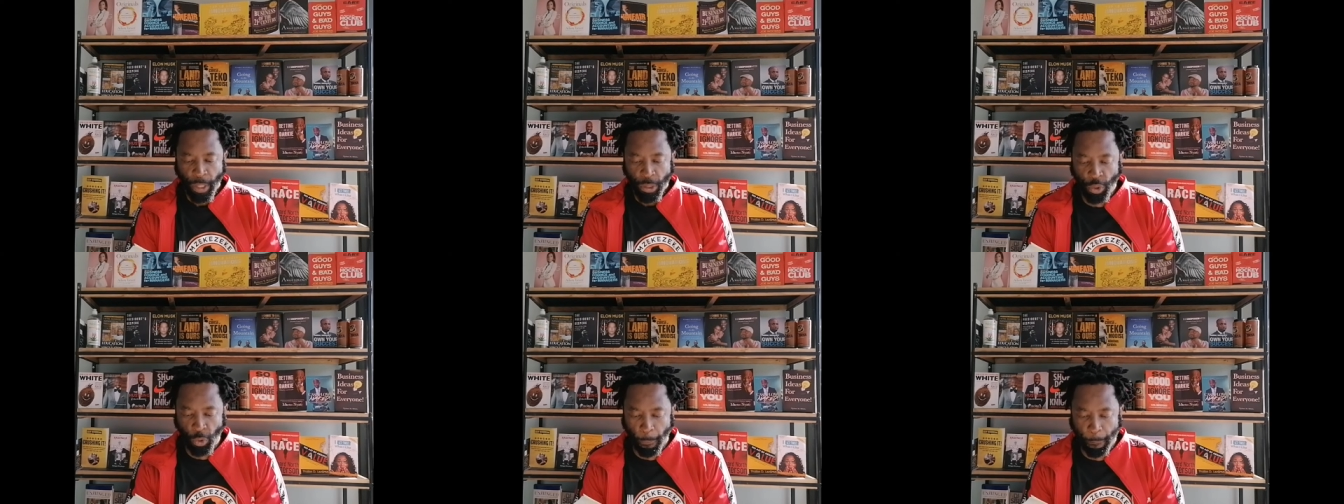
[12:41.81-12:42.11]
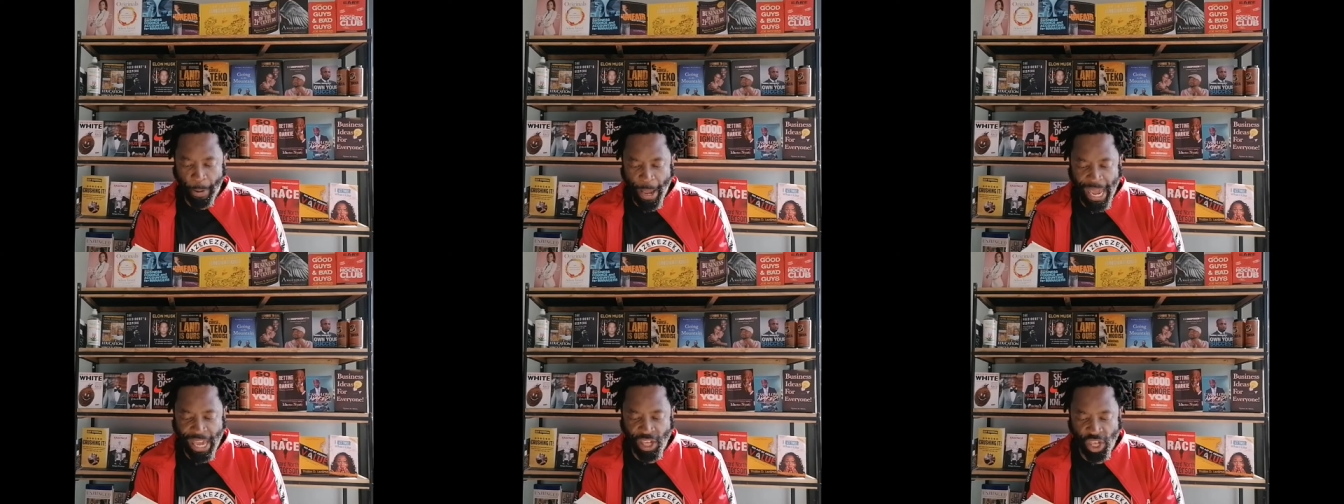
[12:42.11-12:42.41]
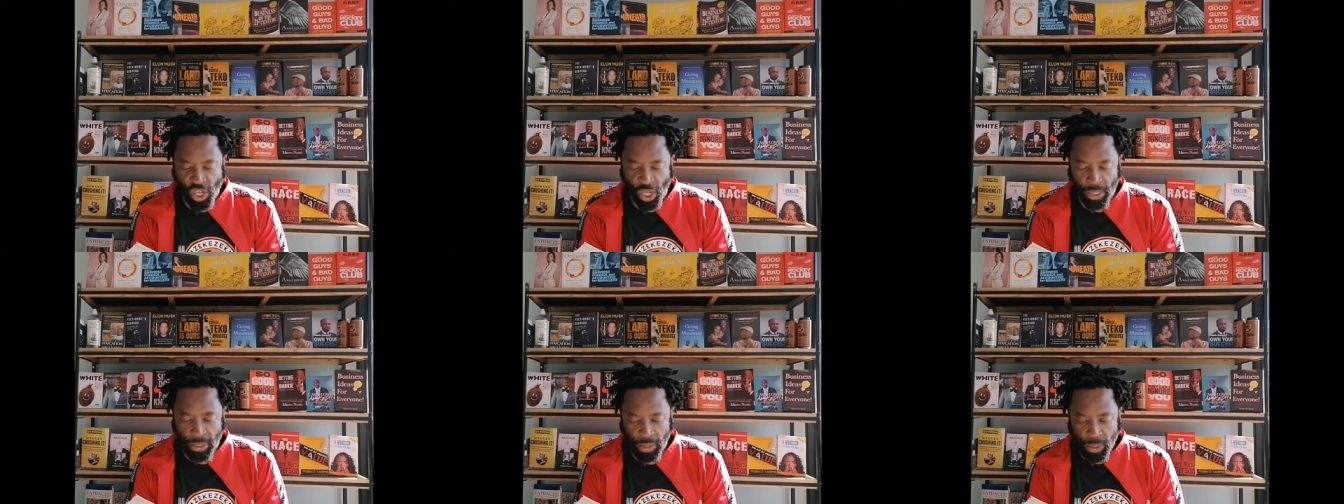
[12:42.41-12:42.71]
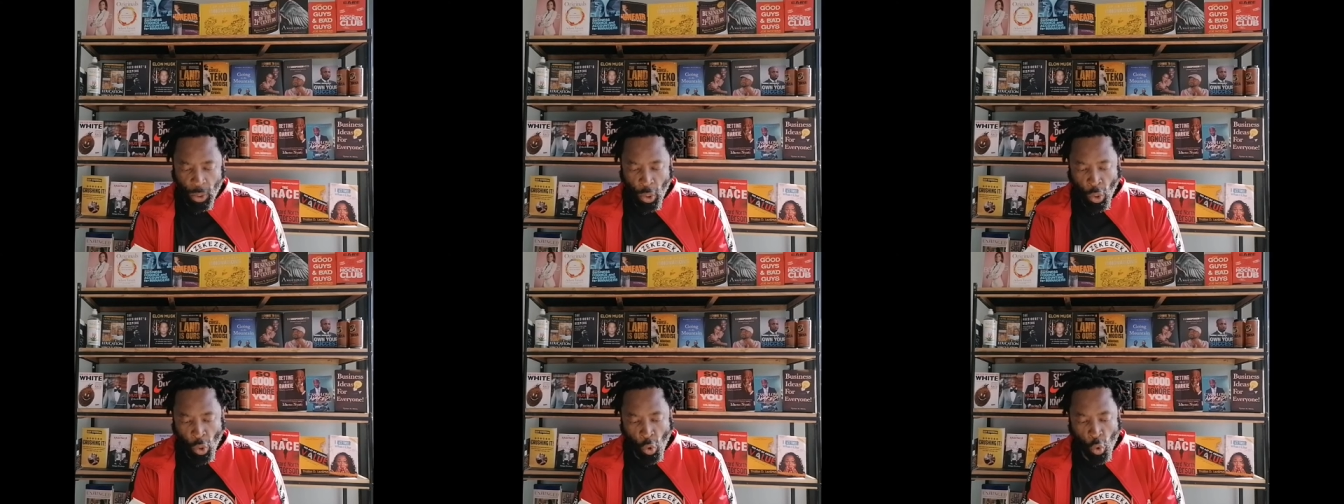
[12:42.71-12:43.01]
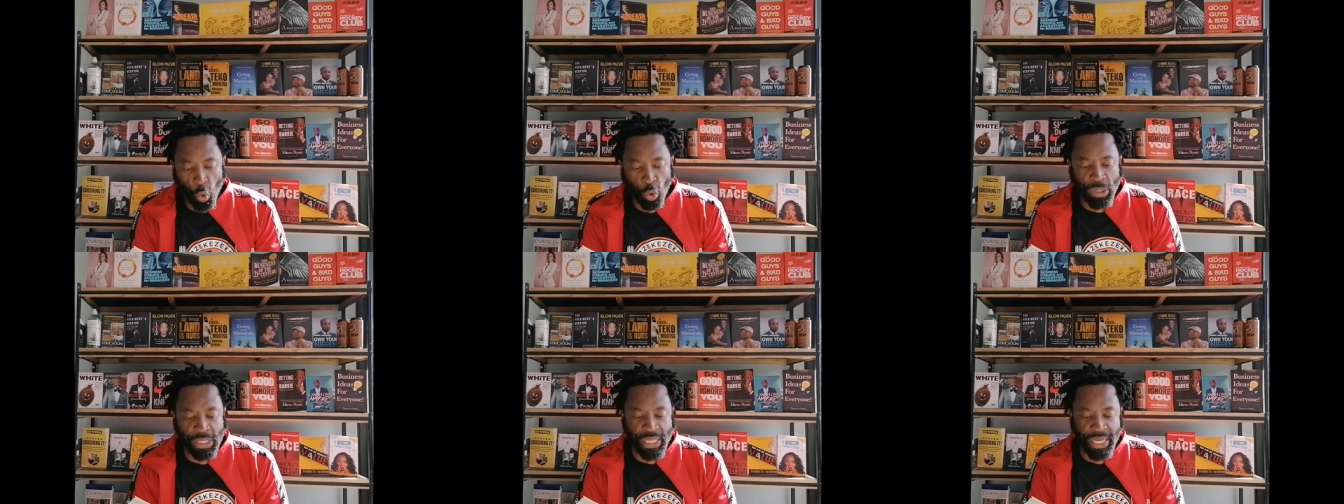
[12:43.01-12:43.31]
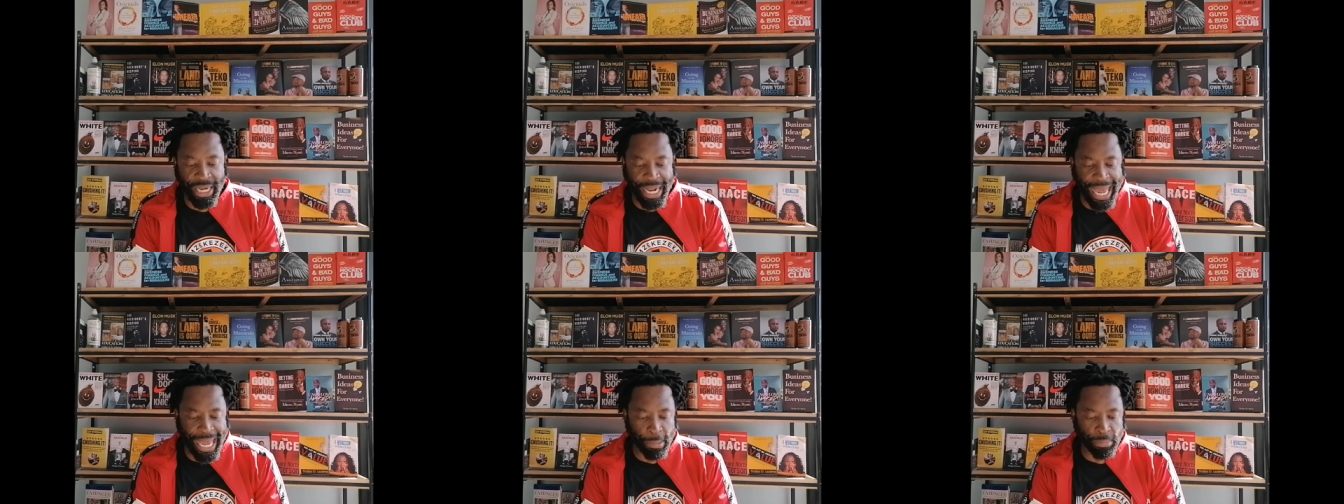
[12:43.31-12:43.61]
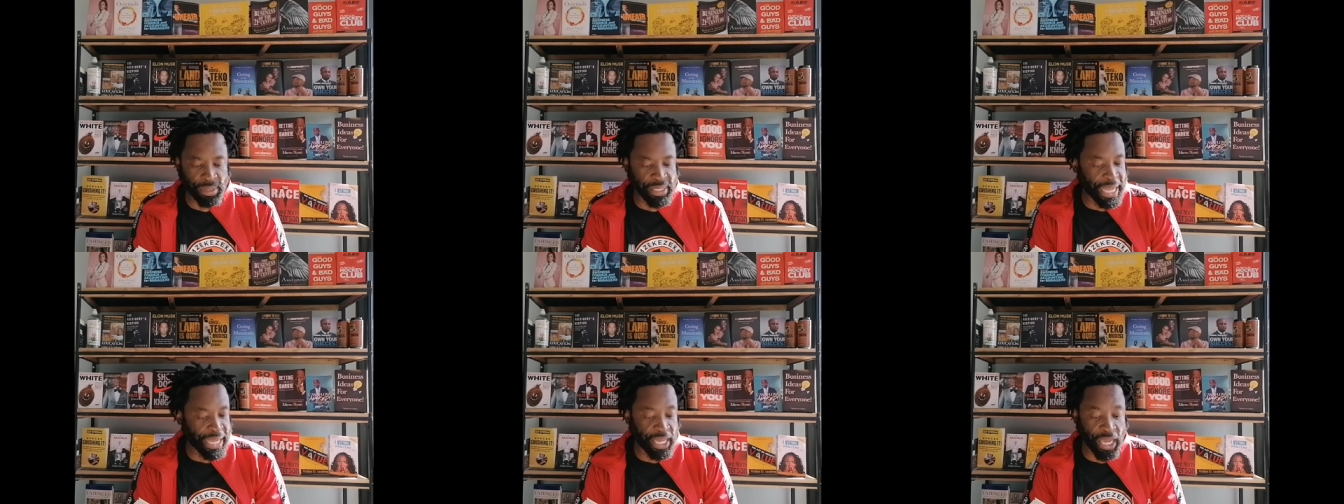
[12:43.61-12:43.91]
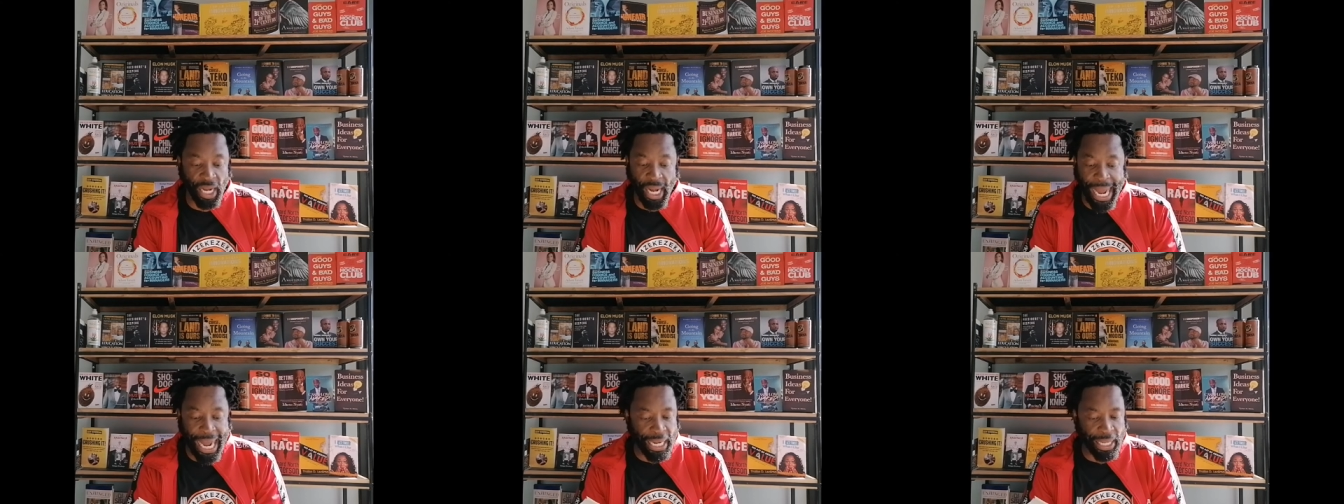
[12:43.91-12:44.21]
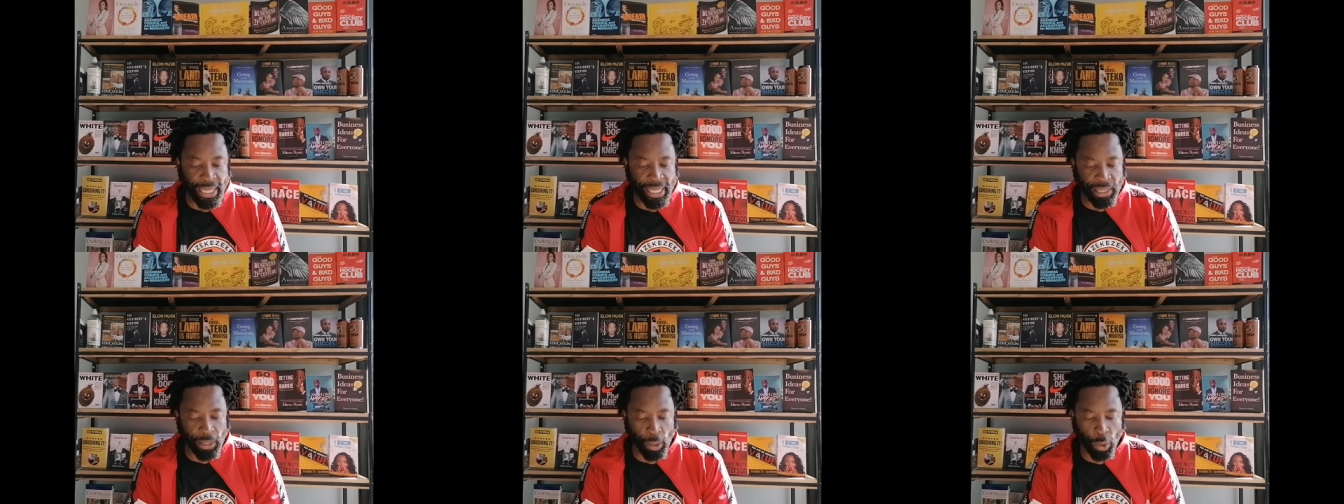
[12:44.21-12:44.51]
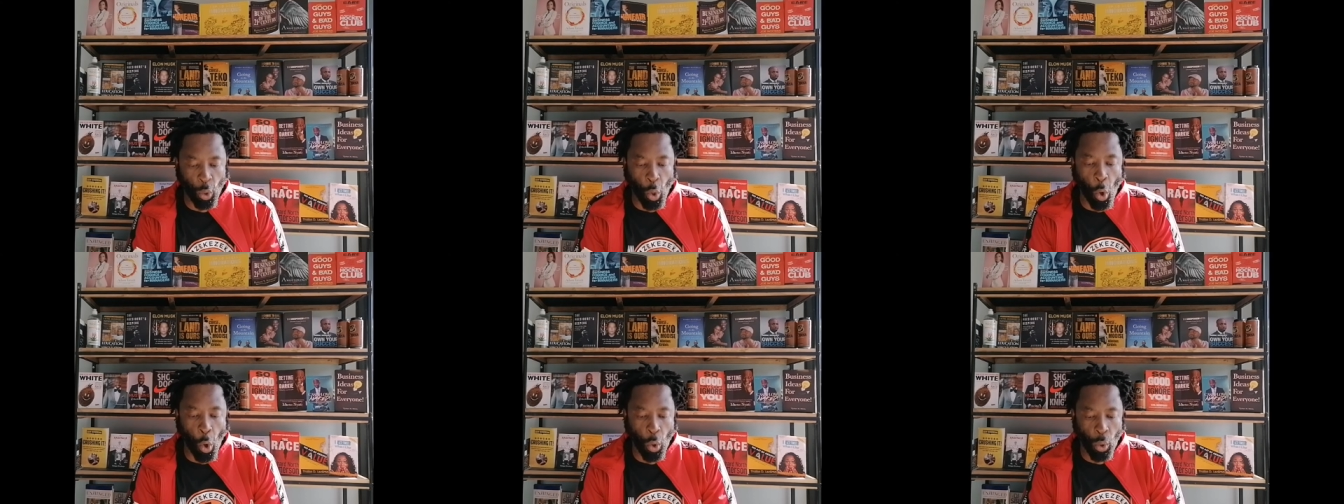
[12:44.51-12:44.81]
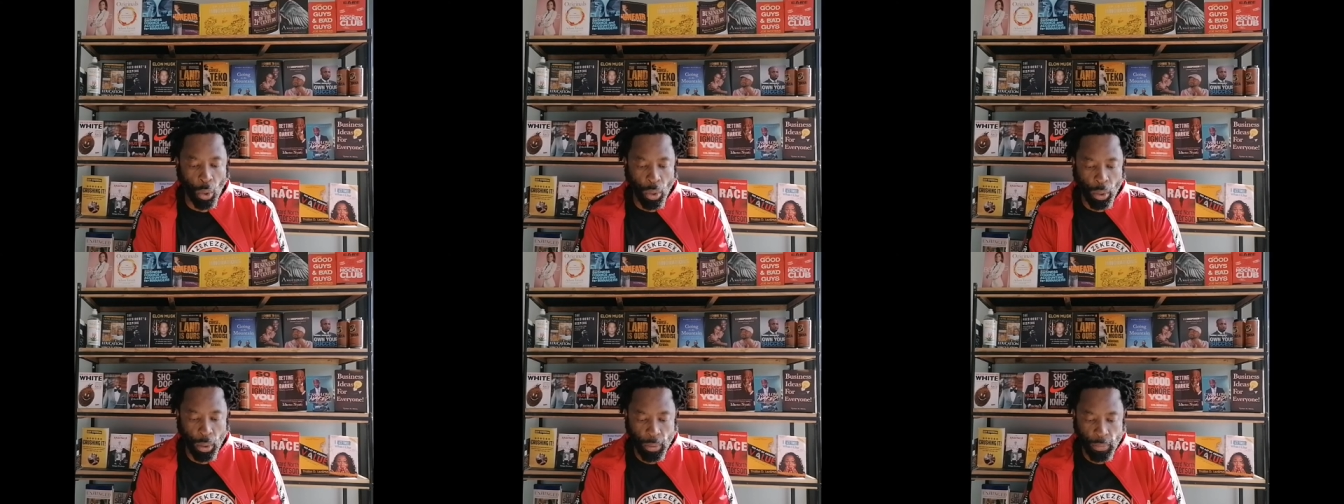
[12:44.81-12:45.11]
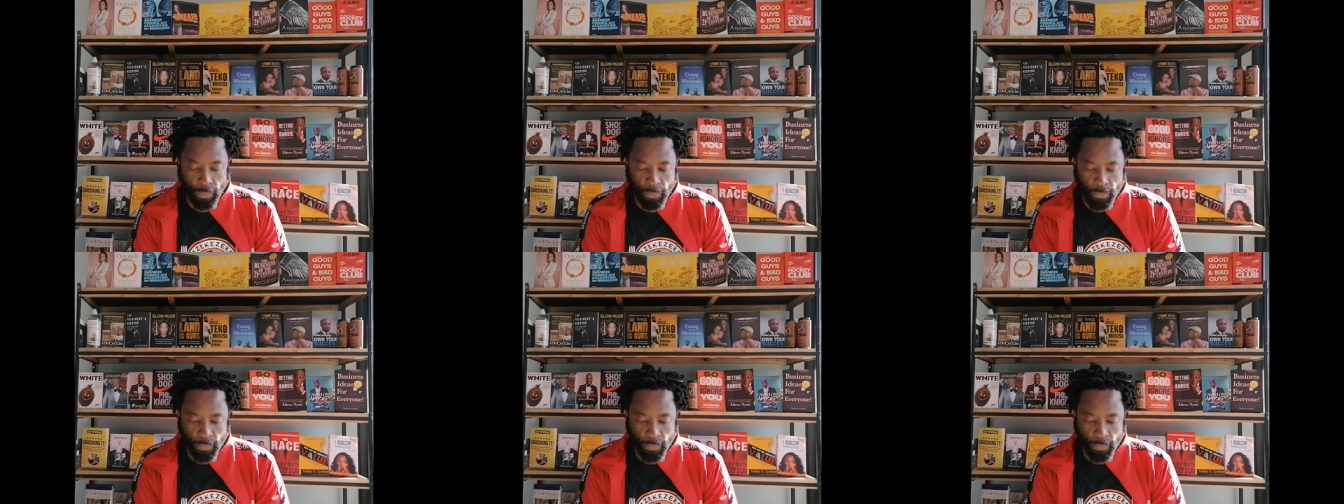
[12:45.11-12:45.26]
to patients whose names they can hardly recall.